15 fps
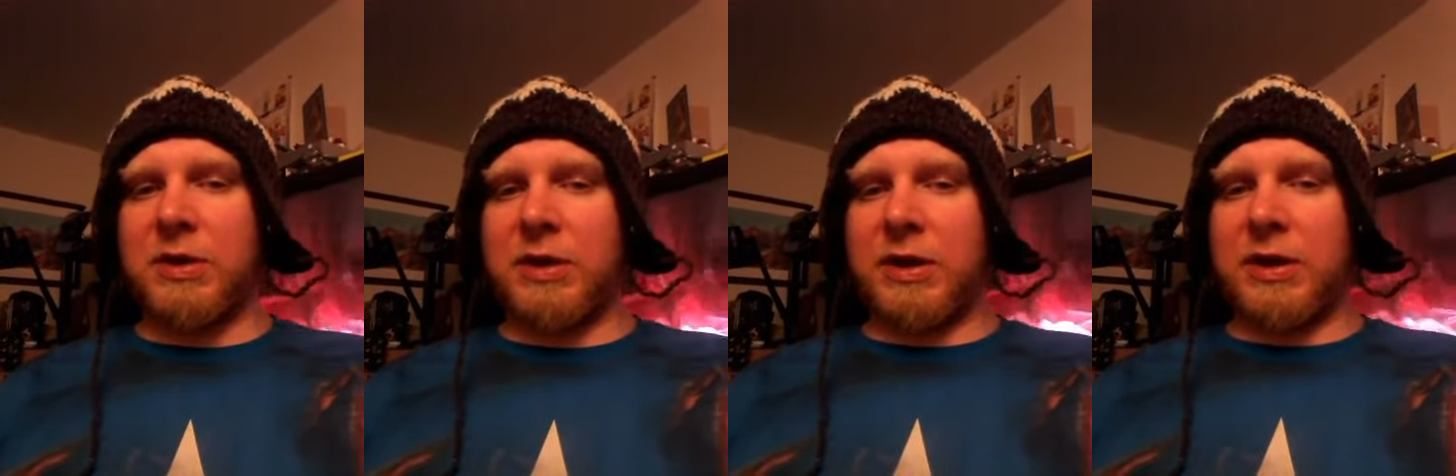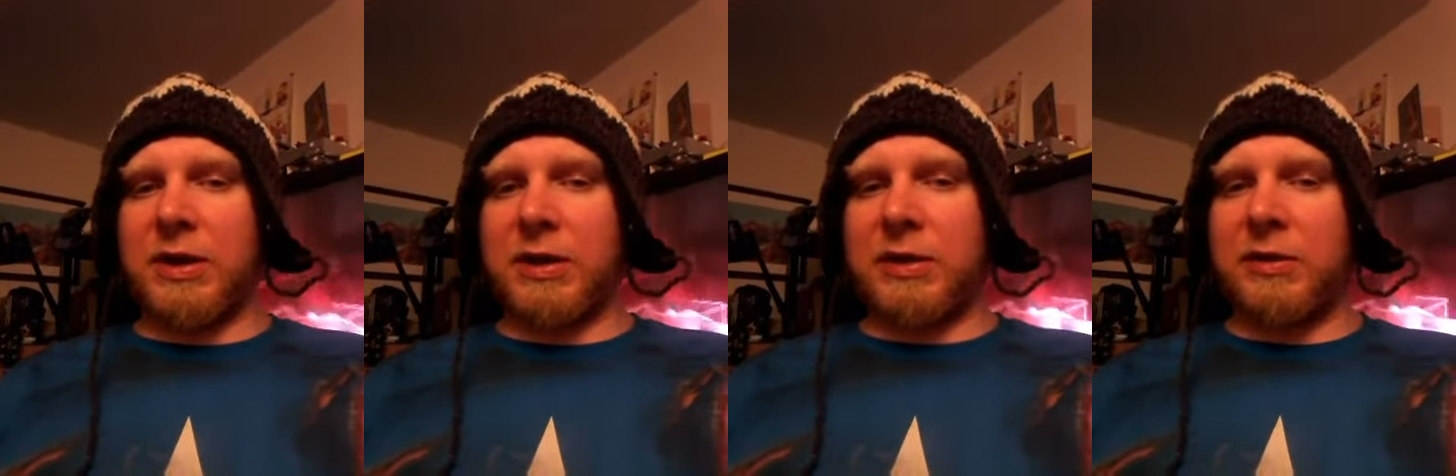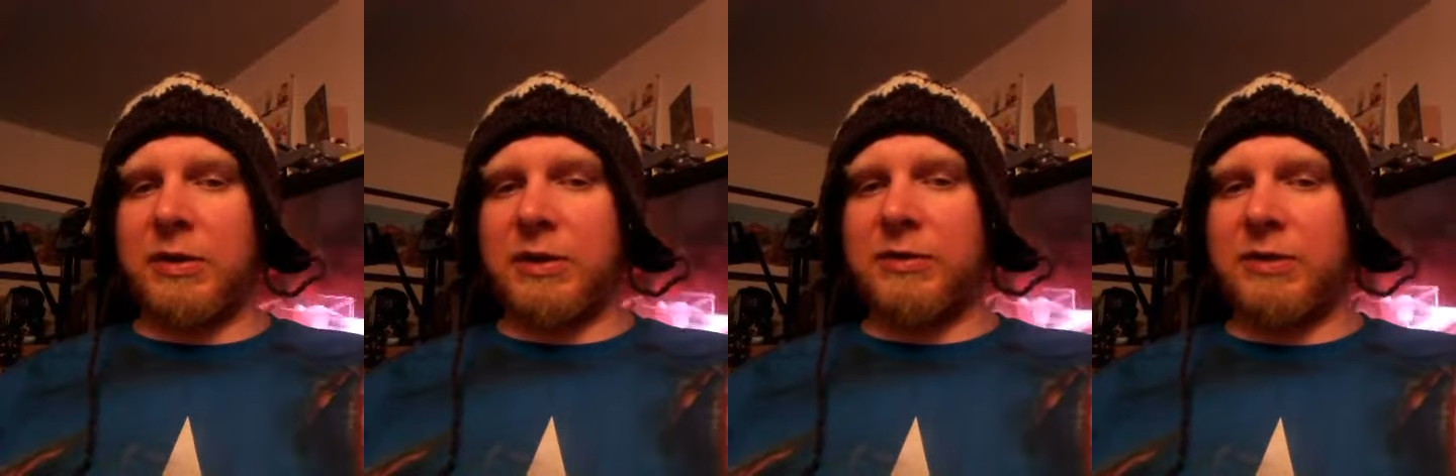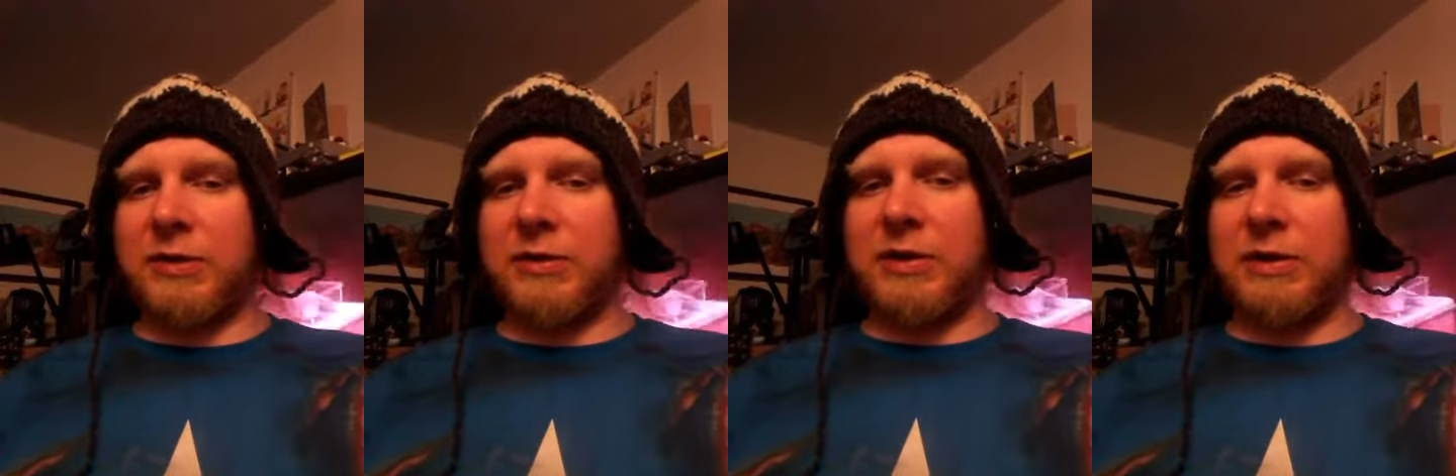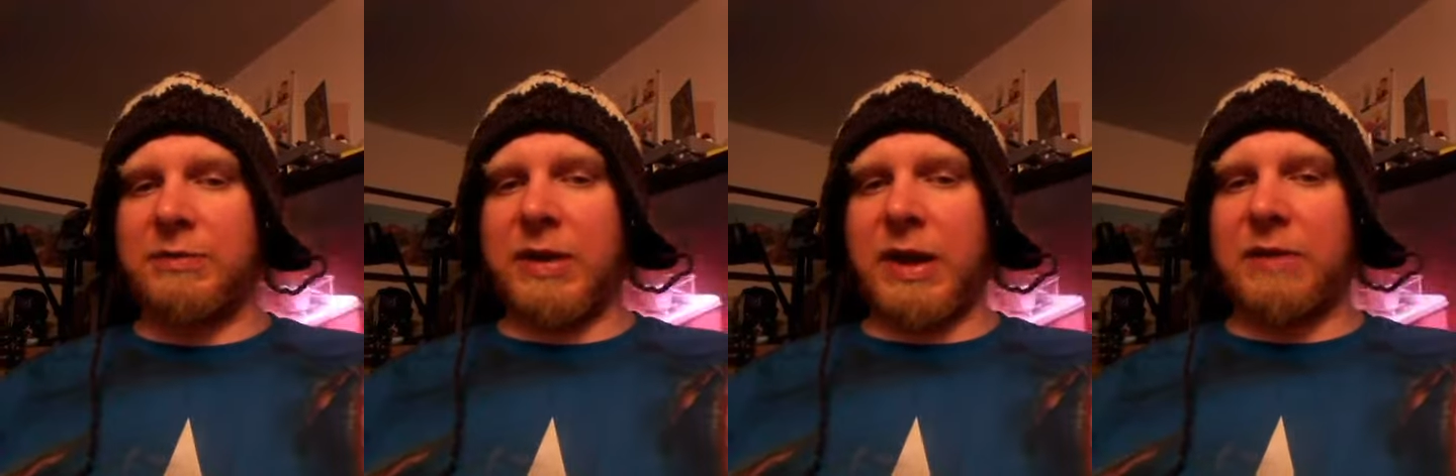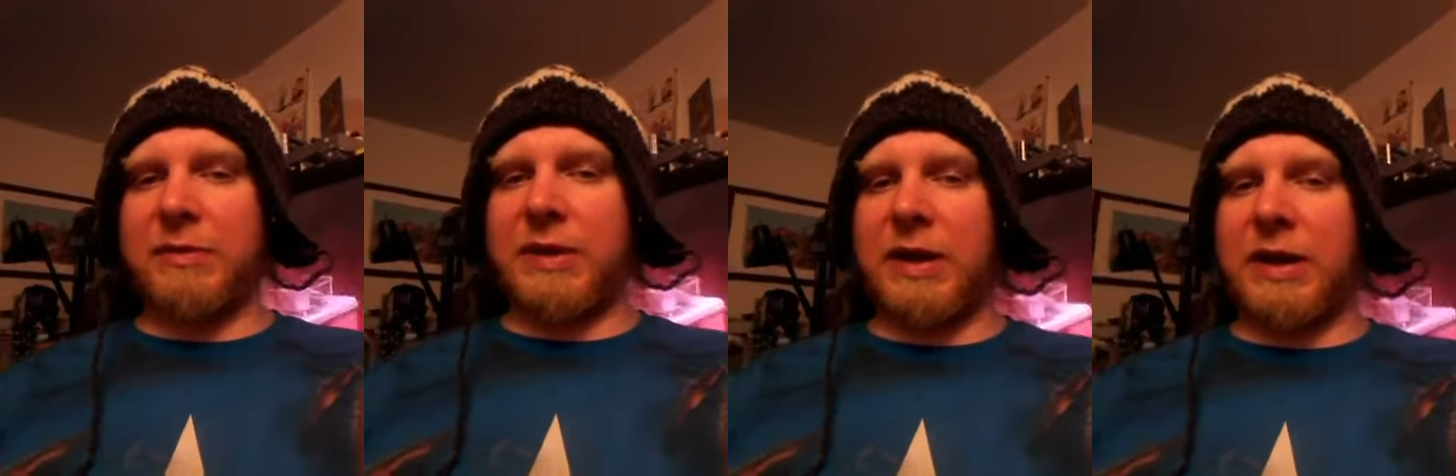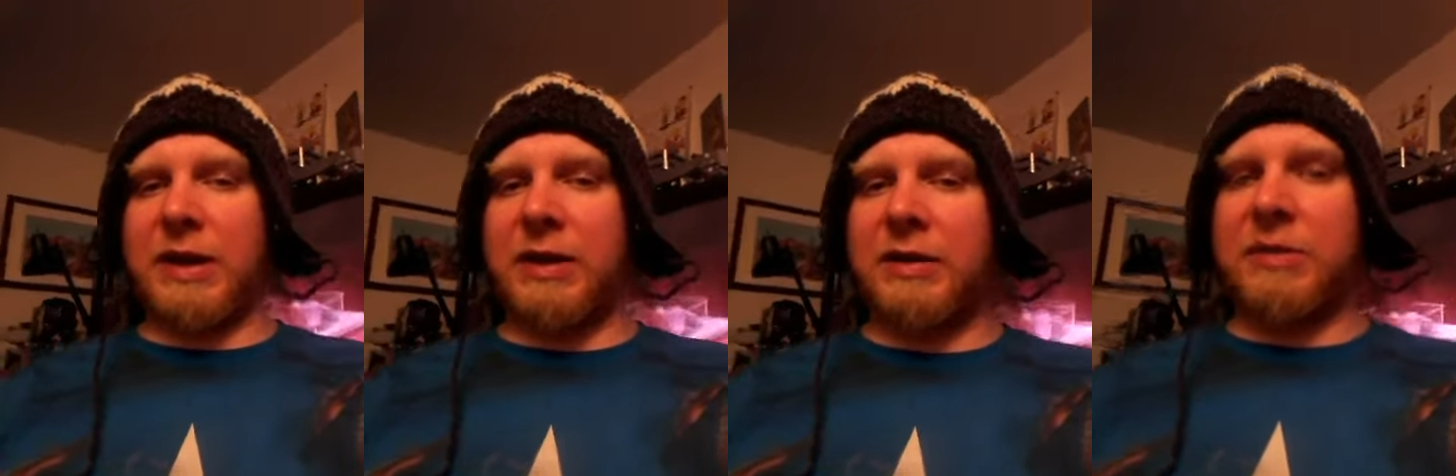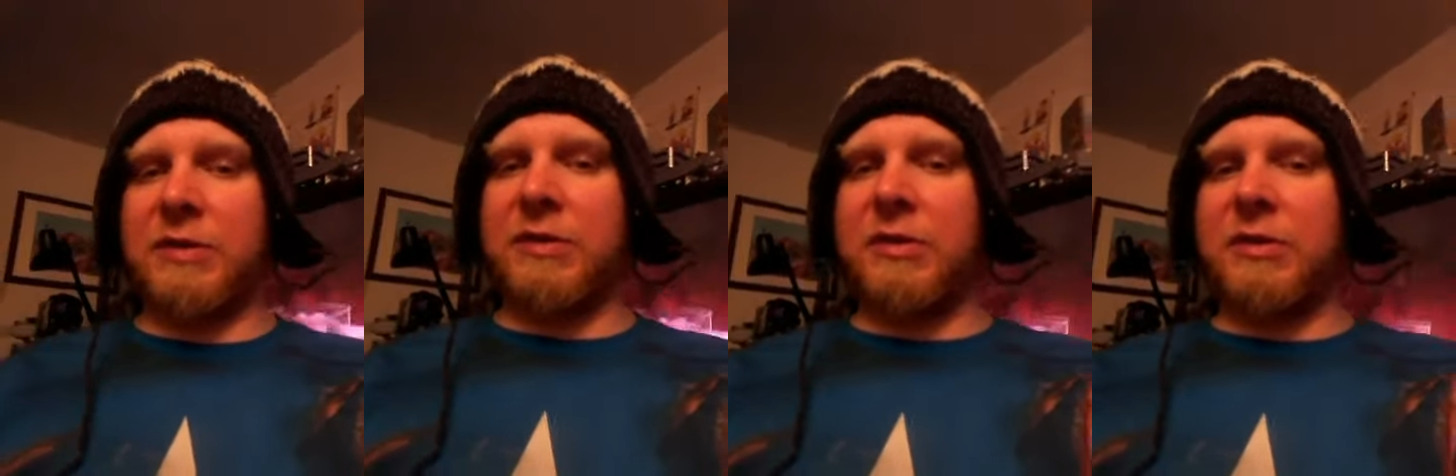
And this is the Batman